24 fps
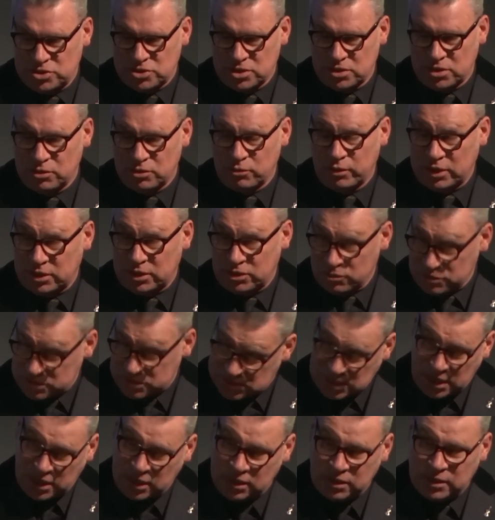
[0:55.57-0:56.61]
and annoying, and you're
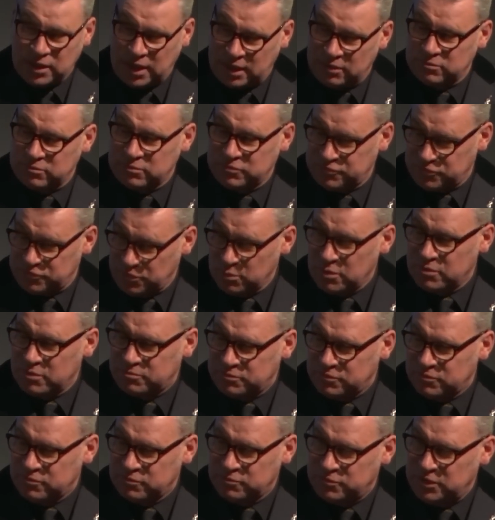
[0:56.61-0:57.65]
saying that from a
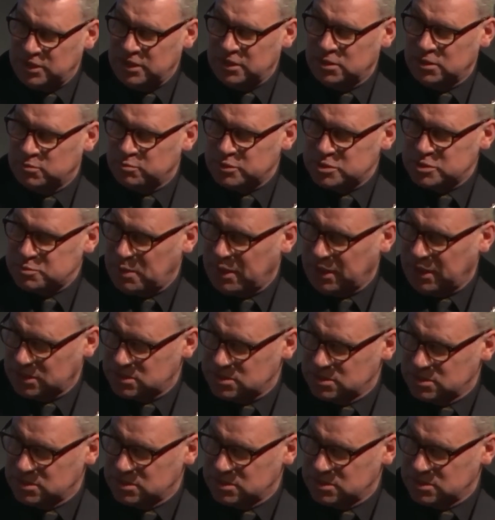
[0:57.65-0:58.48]
vegan perspective.